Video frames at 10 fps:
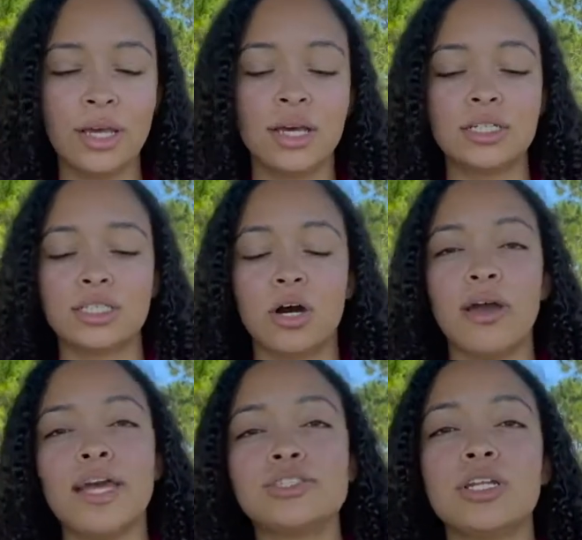So
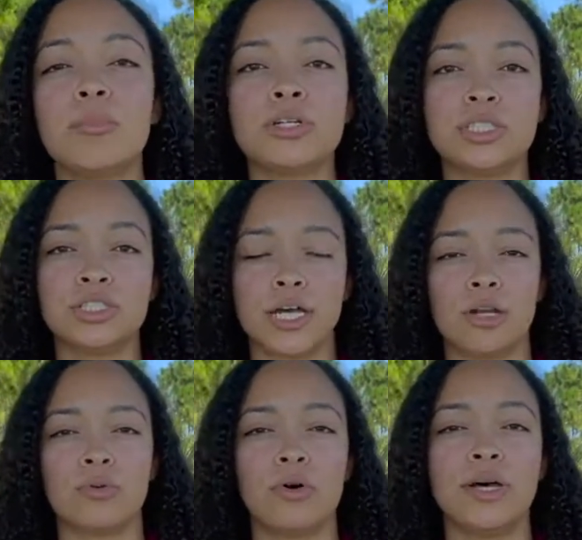angel numbers in
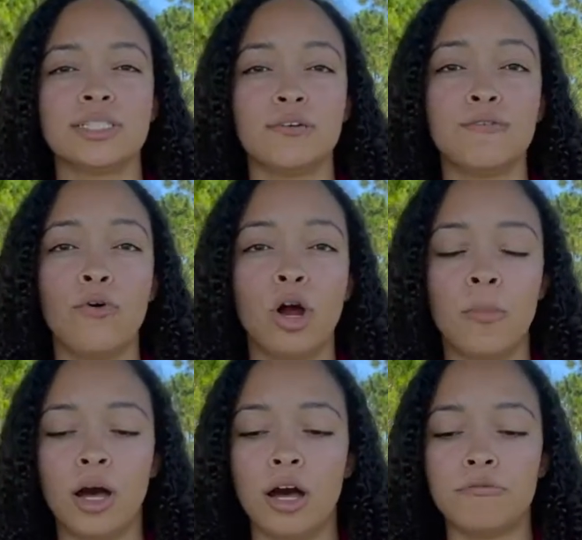general is a
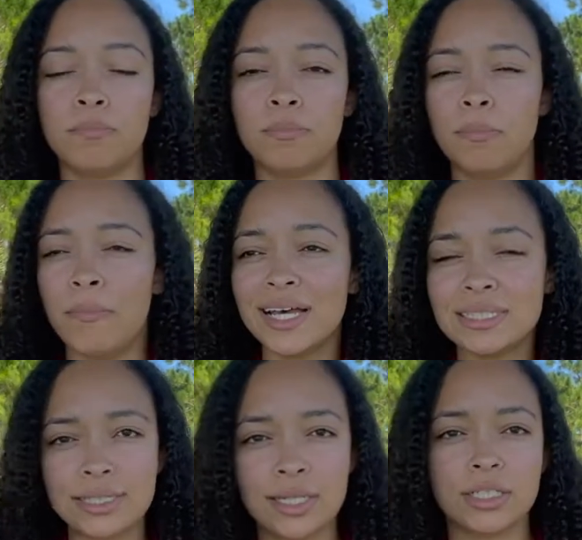form of
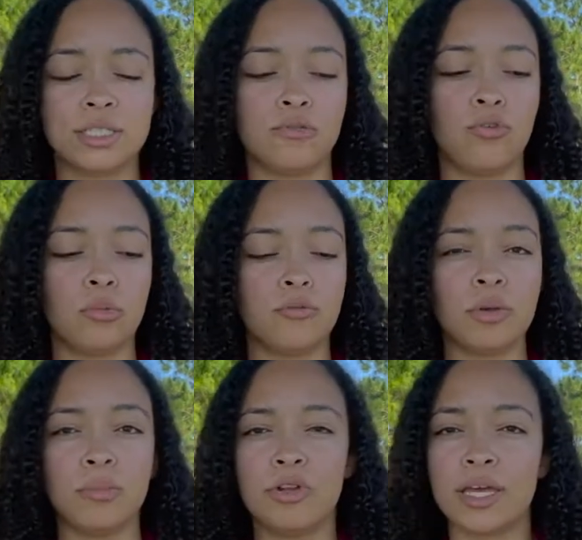message, it's a form of
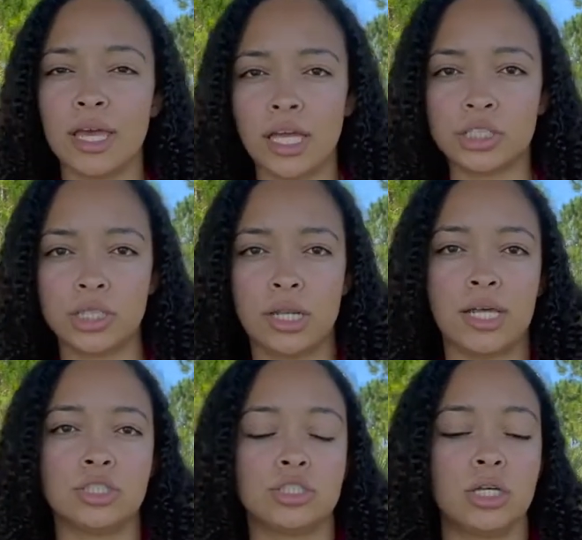communication,
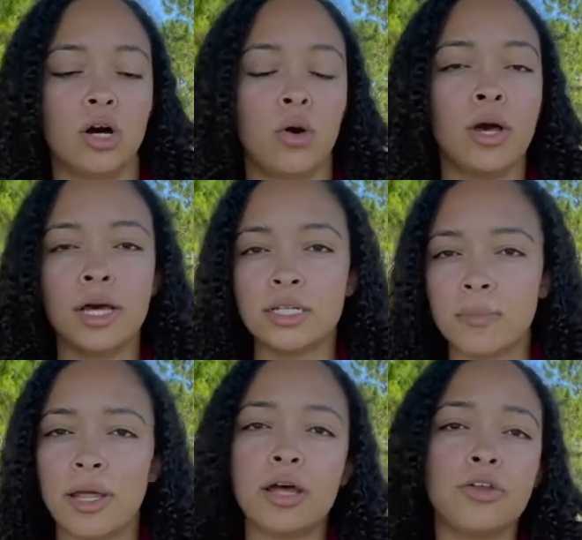and so
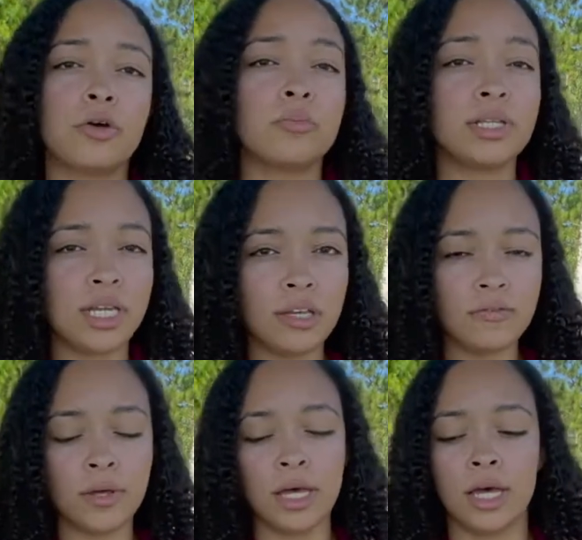depending on your
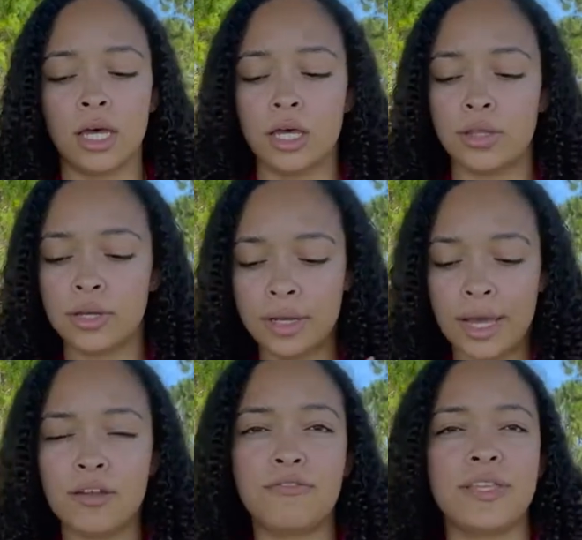belief, you can
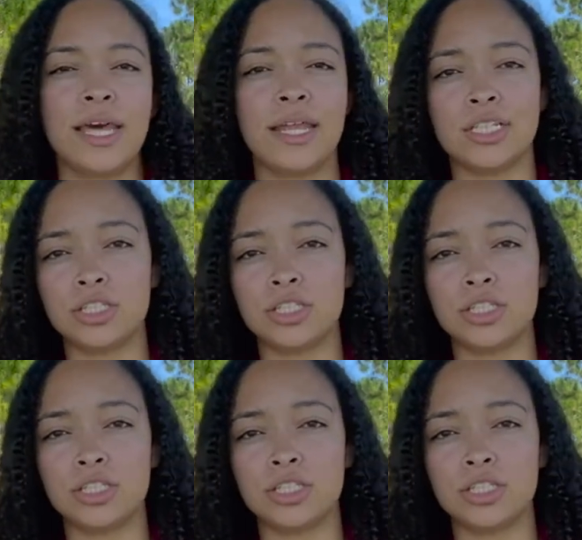kind of fit that in.